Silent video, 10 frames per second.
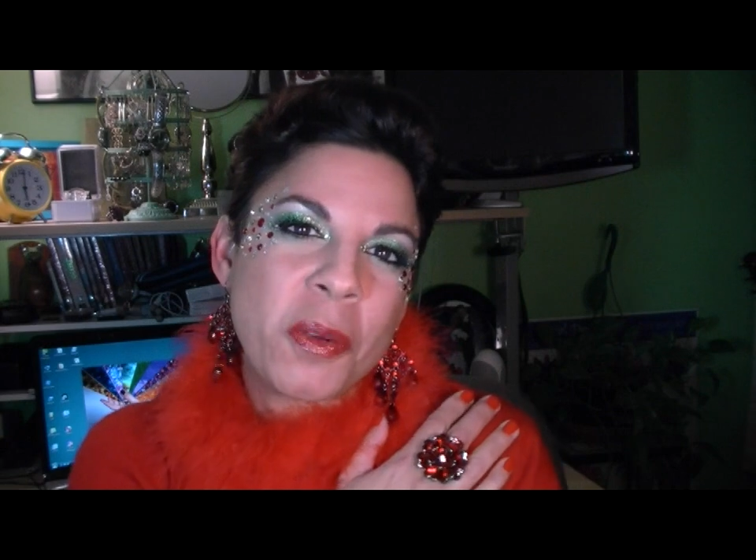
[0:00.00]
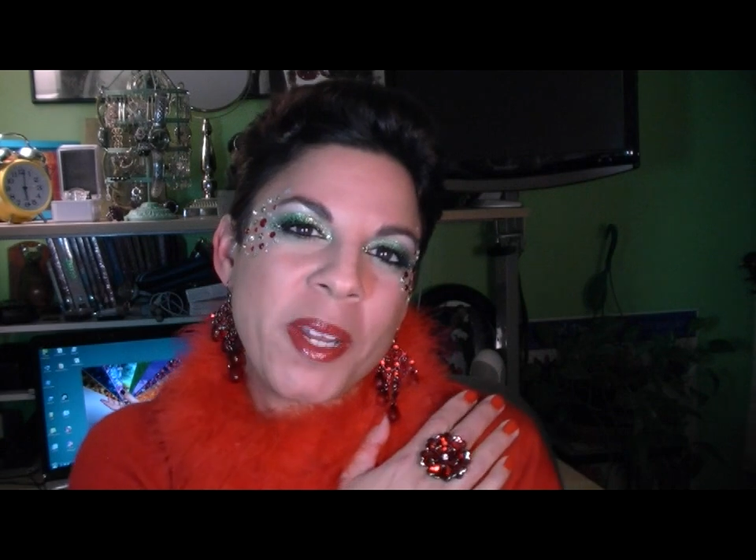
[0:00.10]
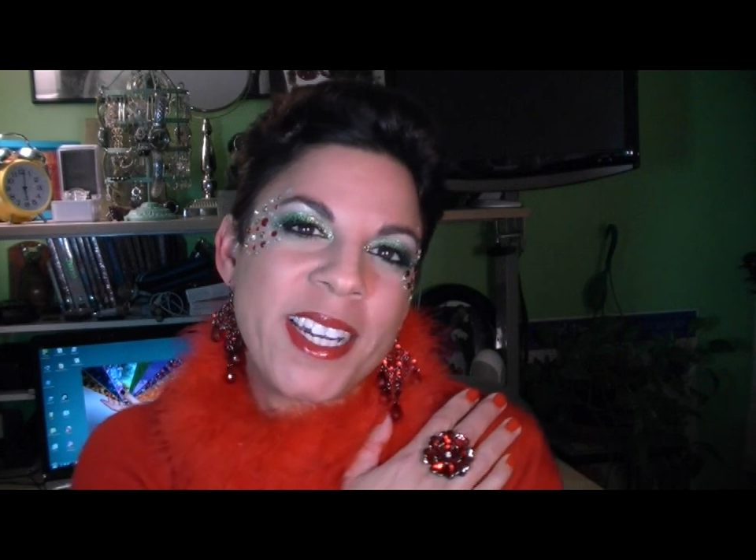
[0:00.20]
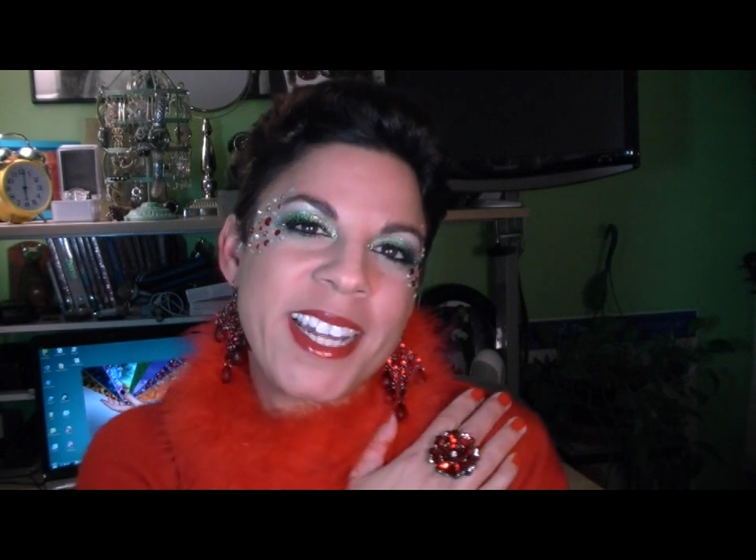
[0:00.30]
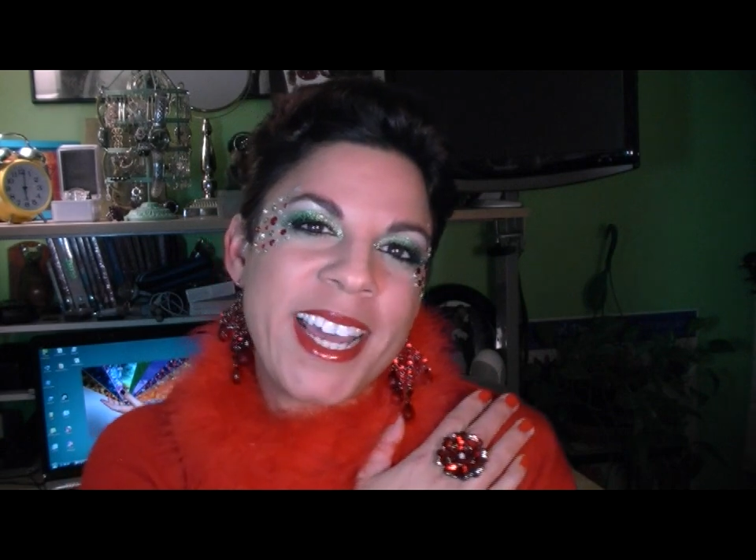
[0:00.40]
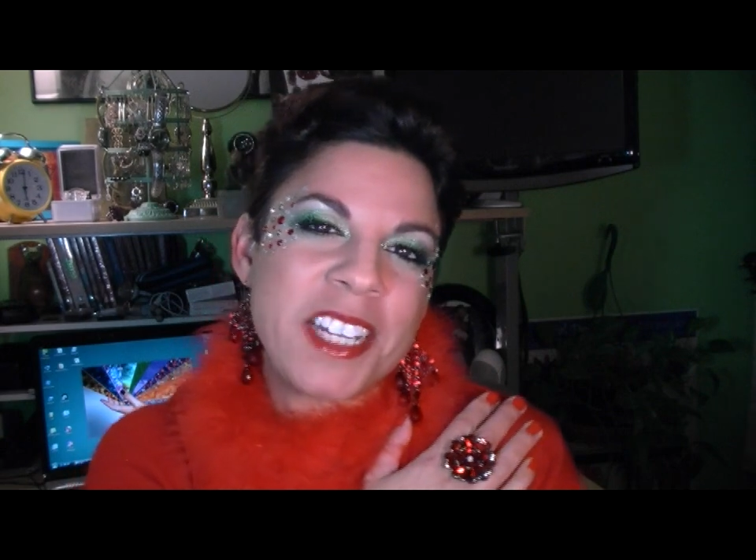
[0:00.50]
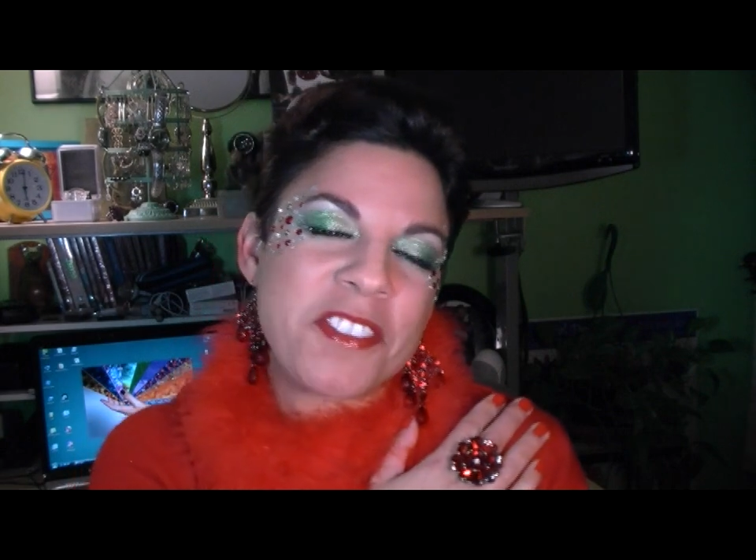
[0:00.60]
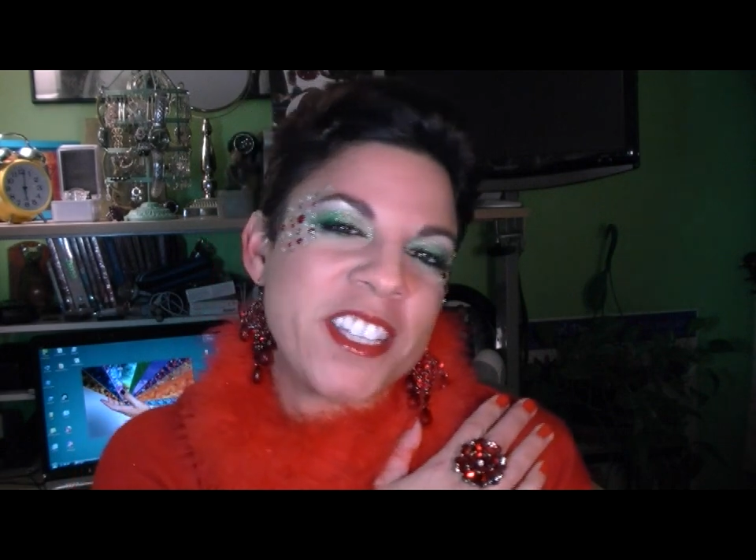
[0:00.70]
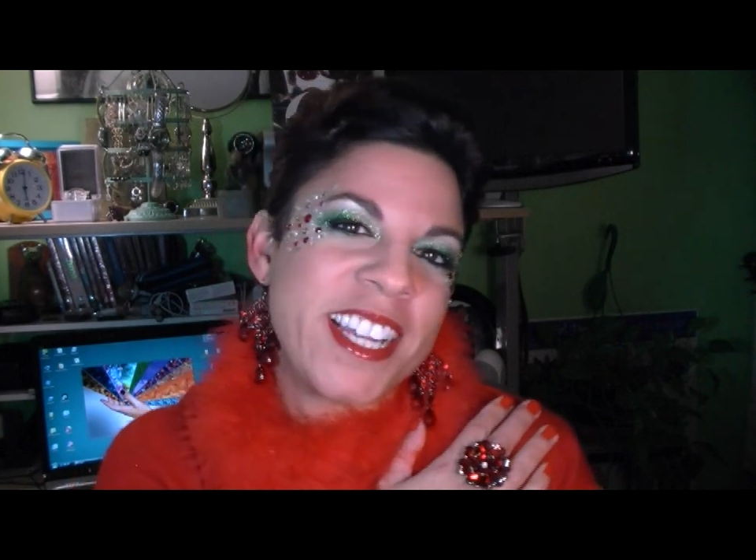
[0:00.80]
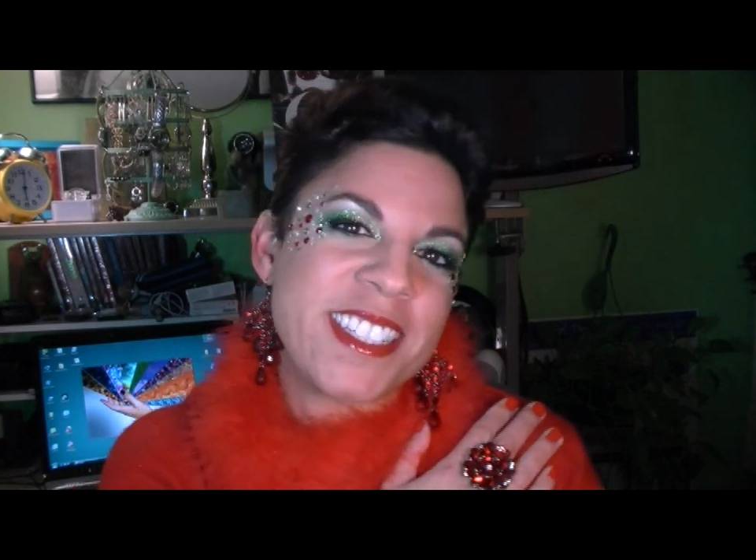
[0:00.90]
Queen, and
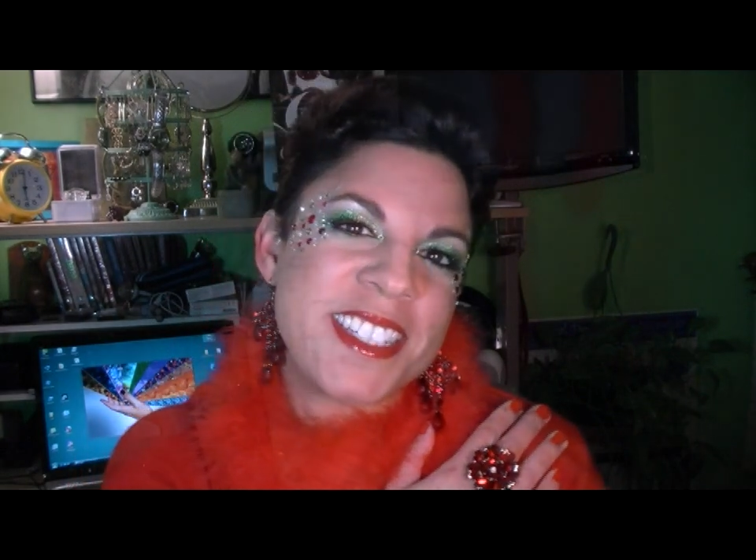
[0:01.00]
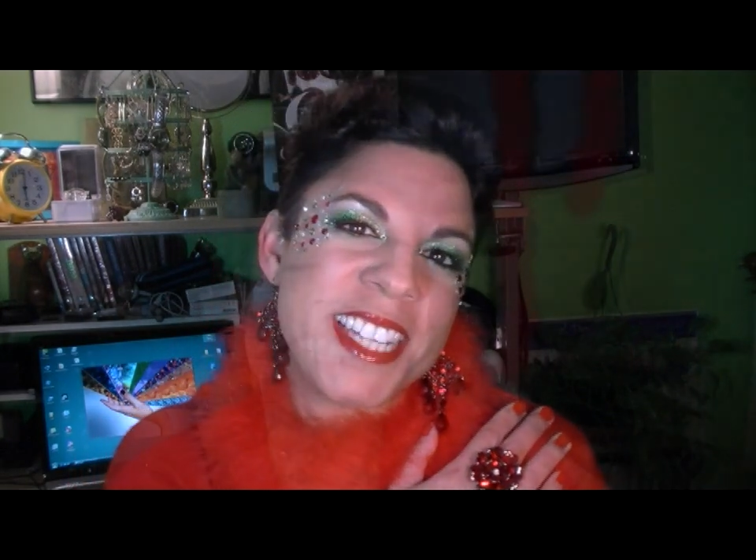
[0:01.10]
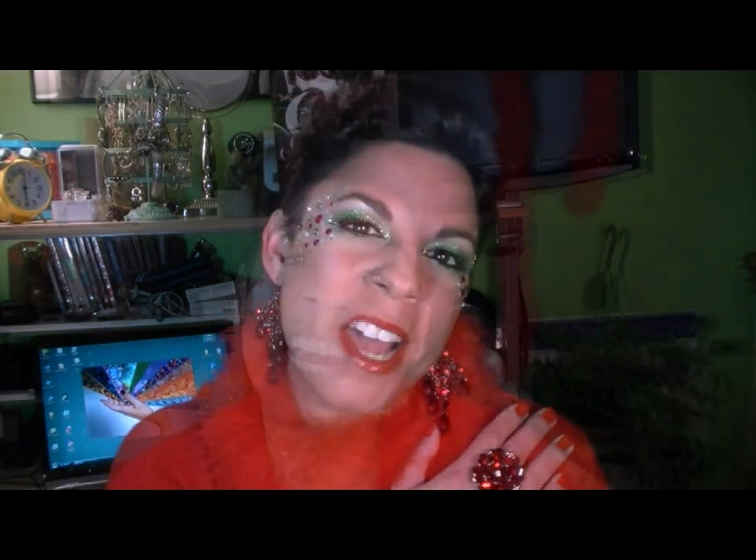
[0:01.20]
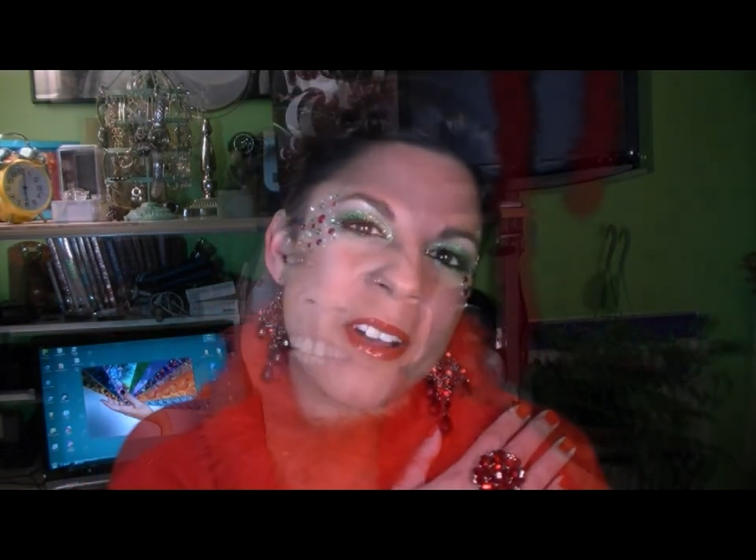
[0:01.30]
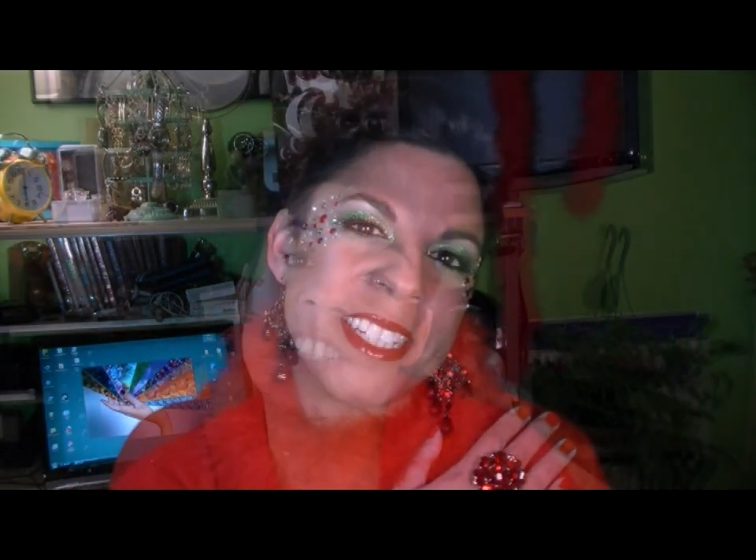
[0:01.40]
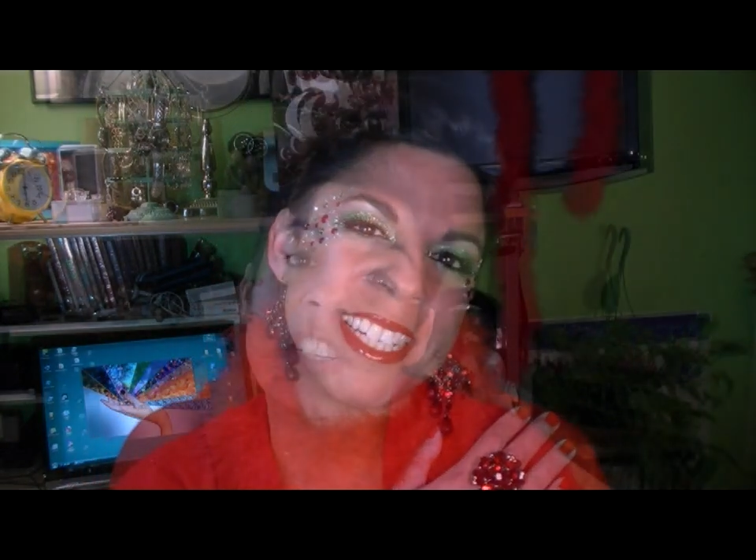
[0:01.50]
if you'd like to see how I did it,